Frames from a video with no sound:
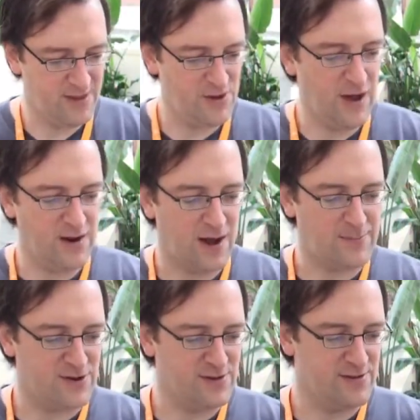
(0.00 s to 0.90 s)
you had
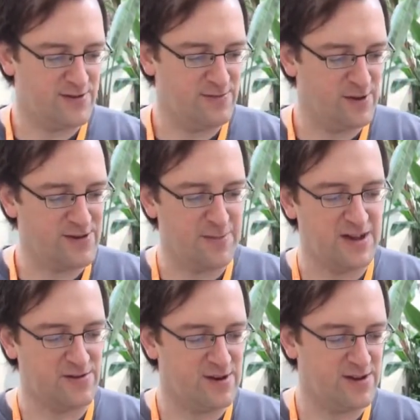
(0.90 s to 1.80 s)
options. Once the
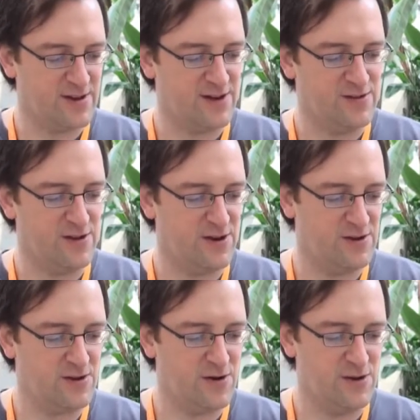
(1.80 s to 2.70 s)
Masquerade starts, you
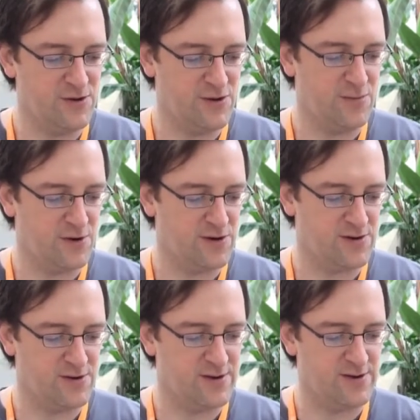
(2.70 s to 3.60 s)
could go to YouTube Horror
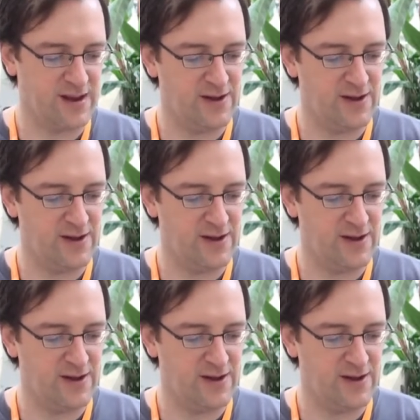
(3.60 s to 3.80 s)
Stories,